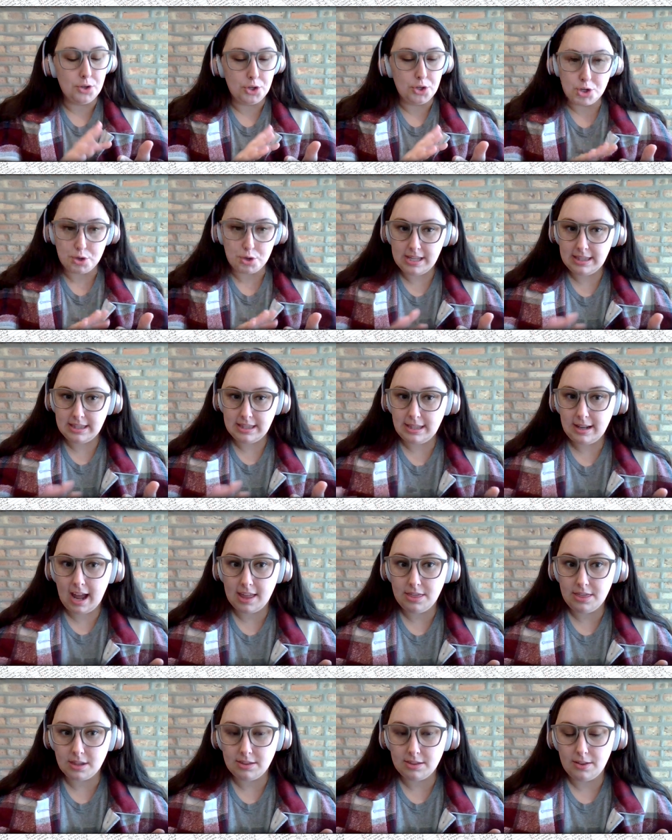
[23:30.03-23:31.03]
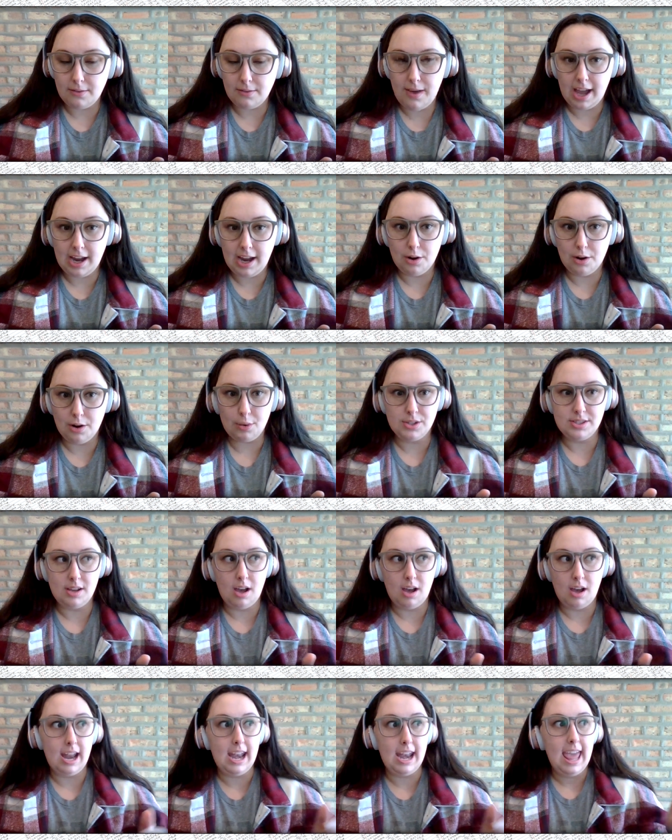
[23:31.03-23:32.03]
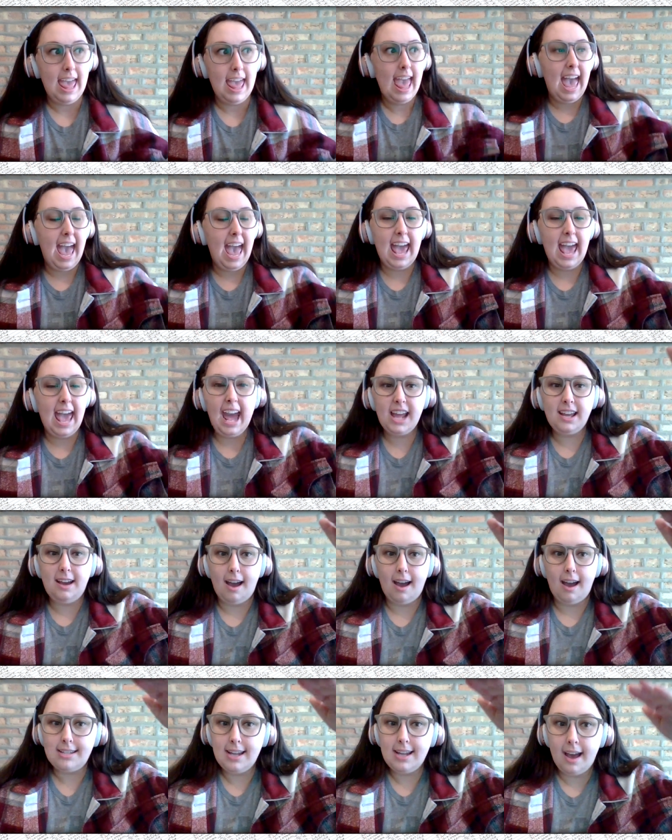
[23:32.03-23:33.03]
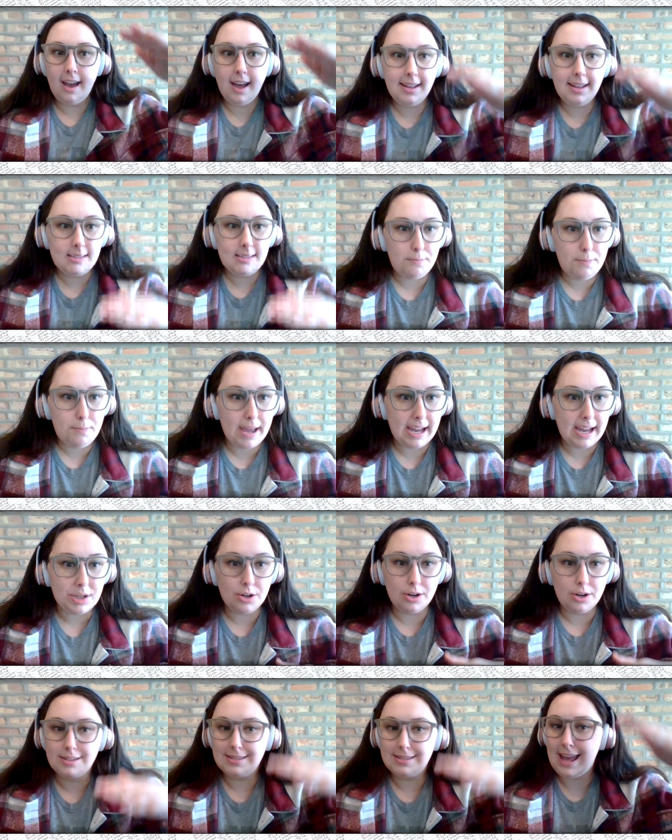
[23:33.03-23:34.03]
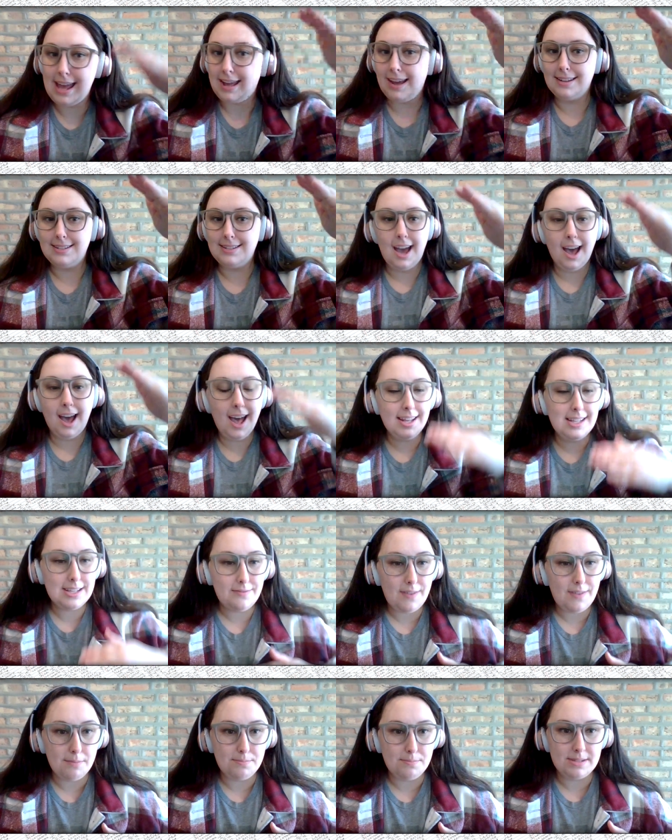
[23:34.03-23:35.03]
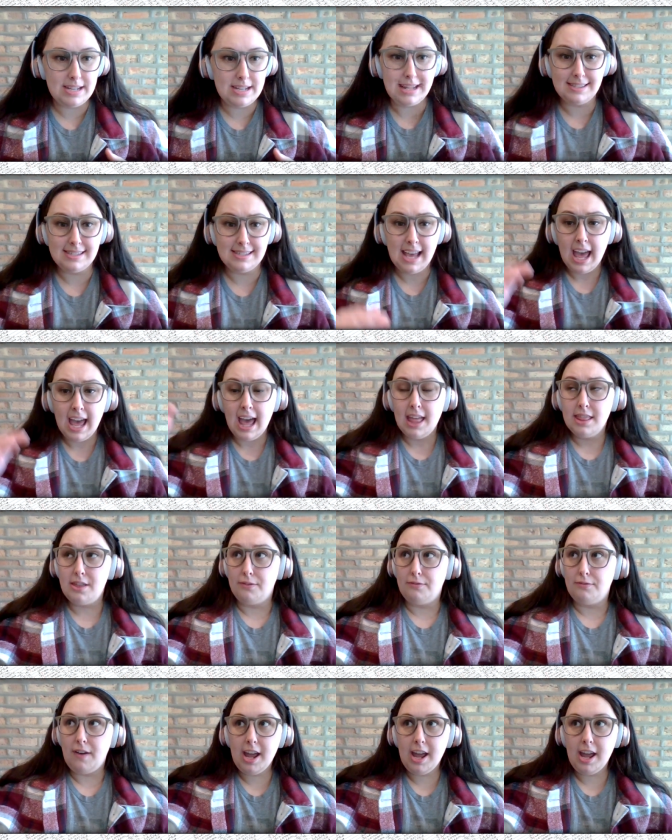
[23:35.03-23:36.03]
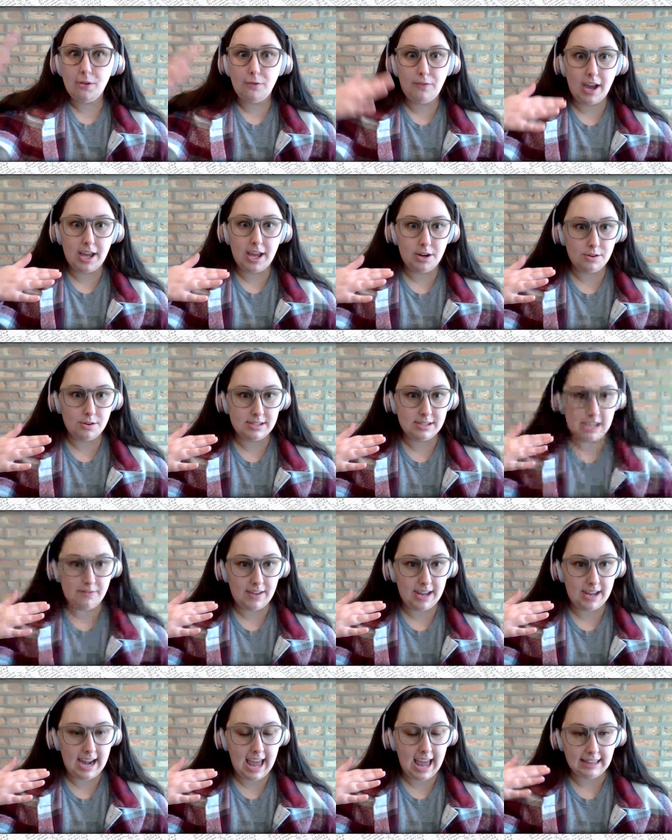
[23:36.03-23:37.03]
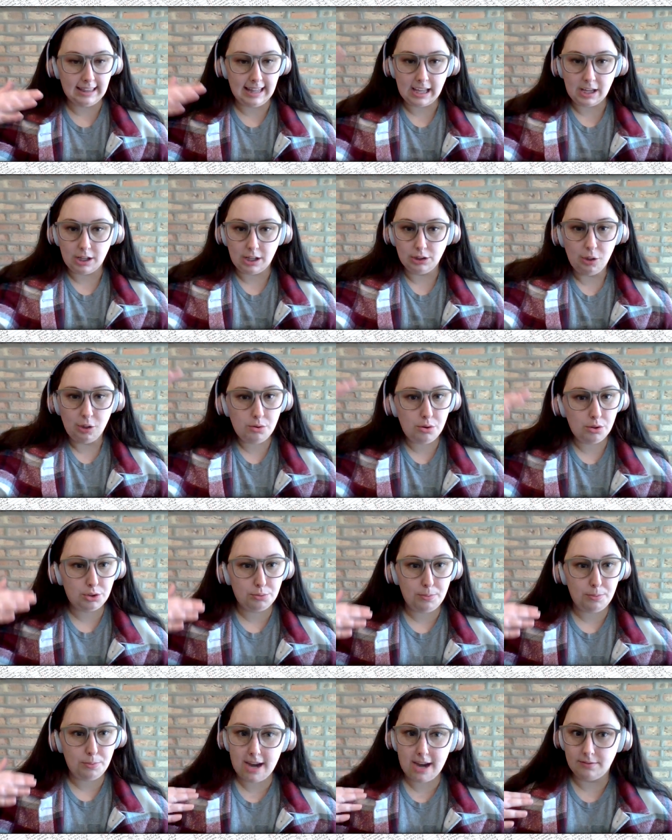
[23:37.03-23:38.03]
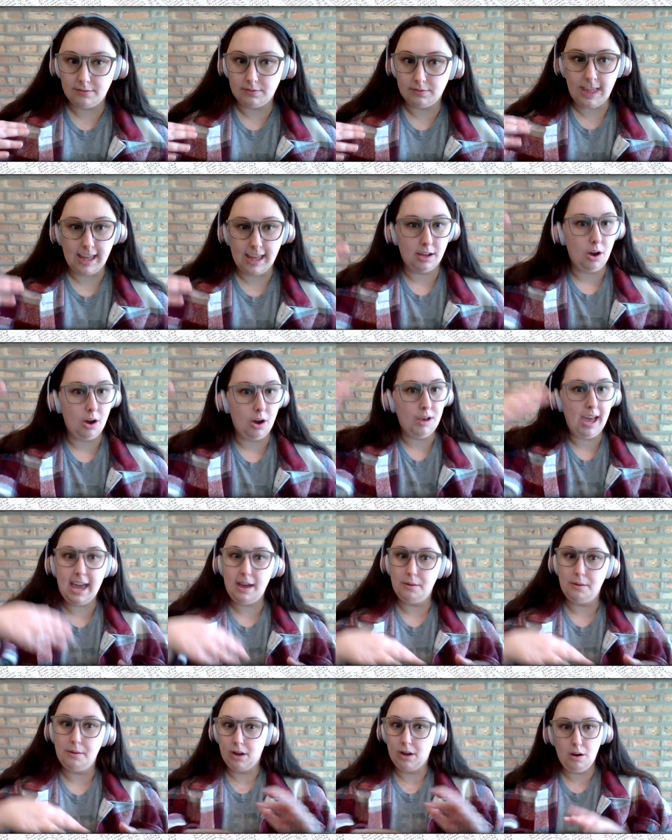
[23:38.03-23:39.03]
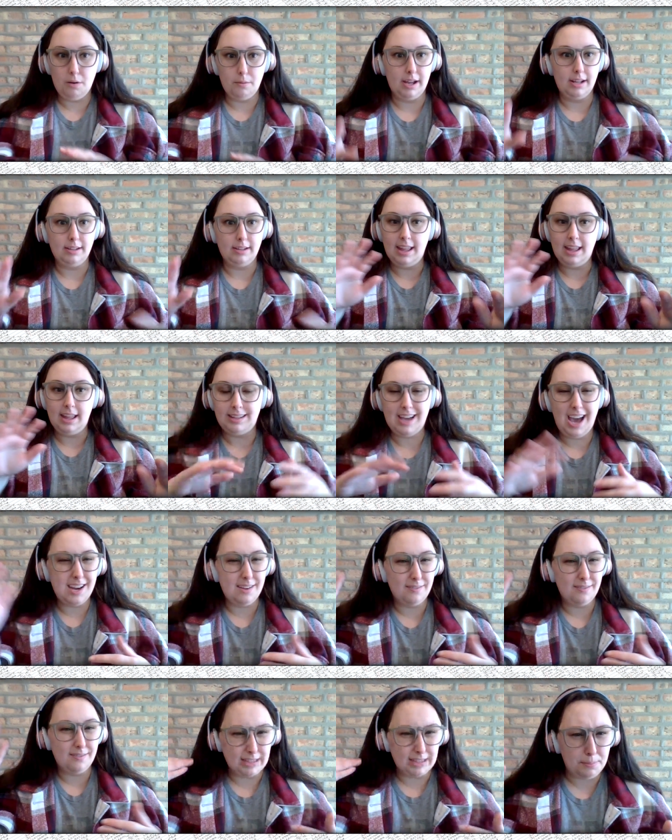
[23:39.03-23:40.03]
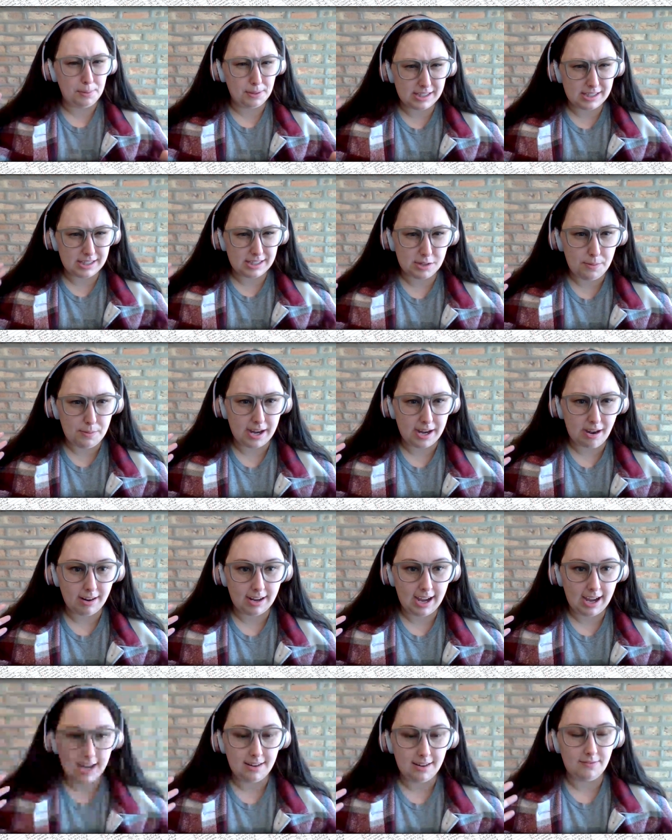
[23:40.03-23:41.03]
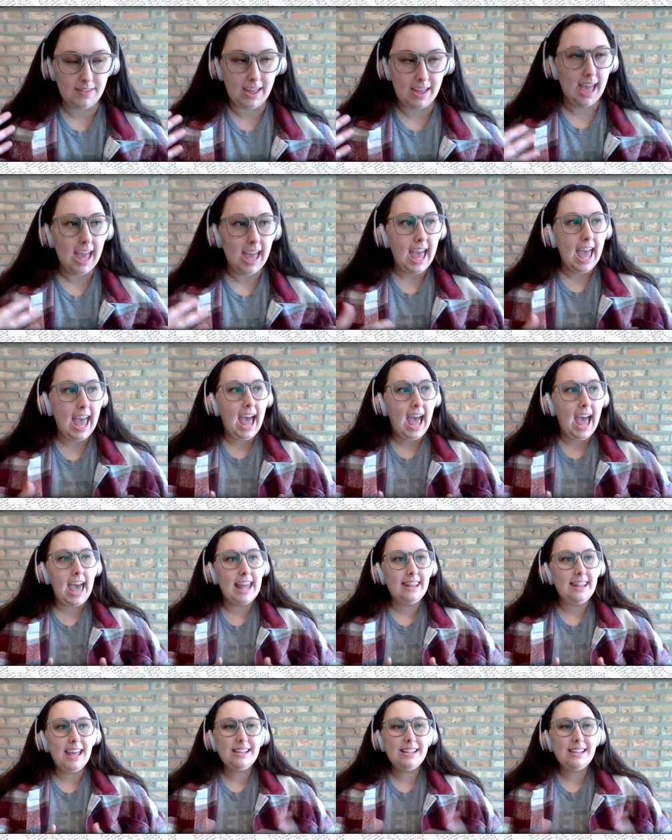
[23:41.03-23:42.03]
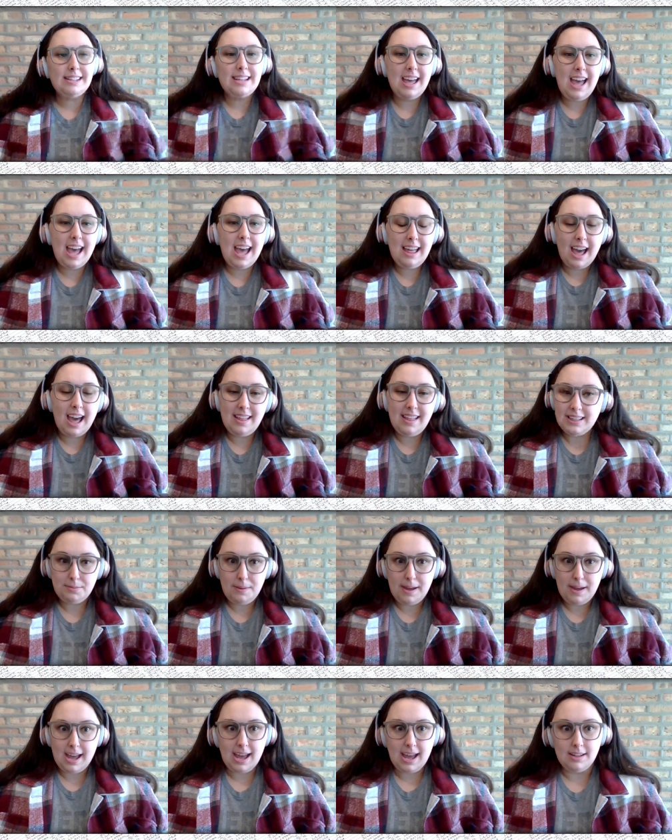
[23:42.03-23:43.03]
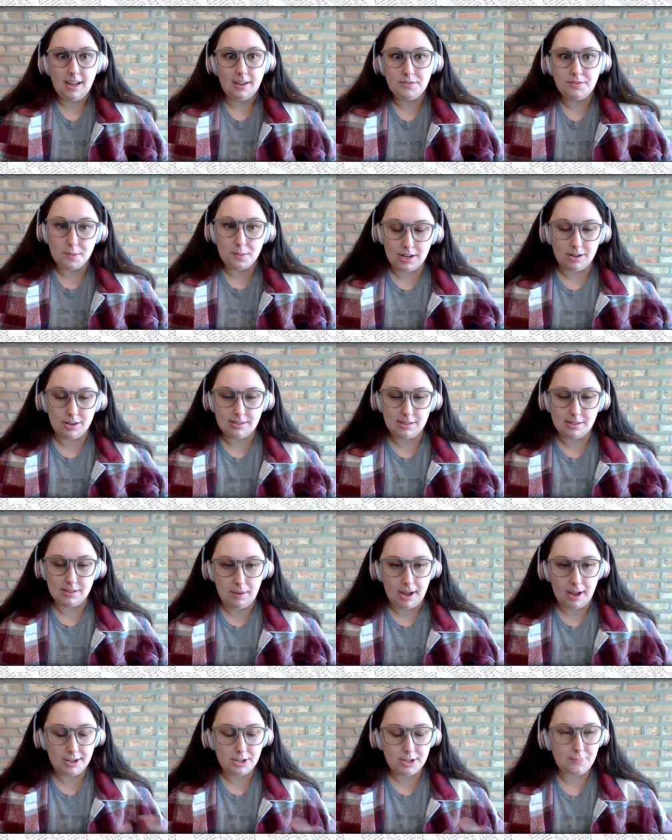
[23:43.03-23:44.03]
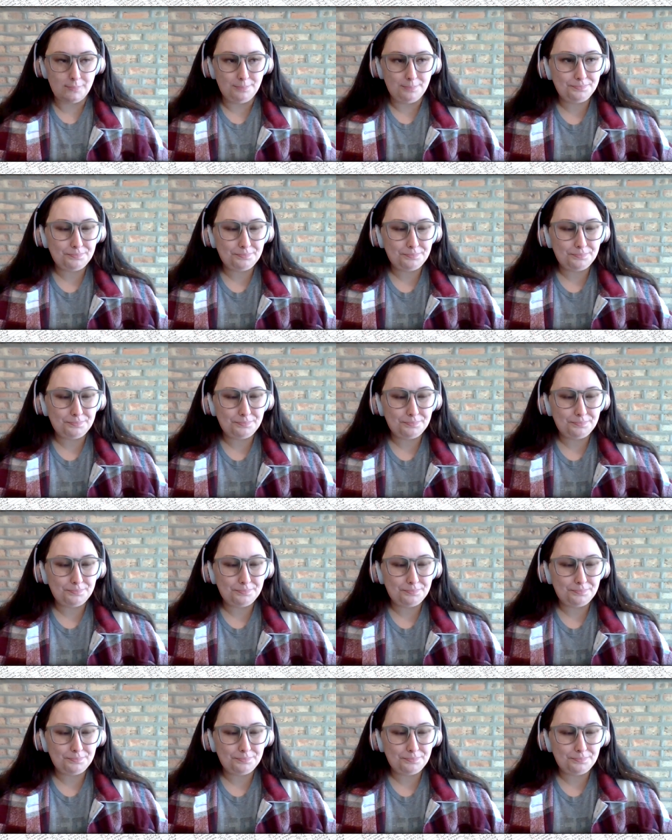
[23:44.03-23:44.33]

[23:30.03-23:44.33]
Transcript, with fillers: the street that I thought the fire was on, and I got tons of pictures. I got tons of updates. The firefighters even had like a local thread of like, okay, we're going, like kind of like the police radar kind of thing. Mm-hmm. And that's I, that's why I love Twitter so much.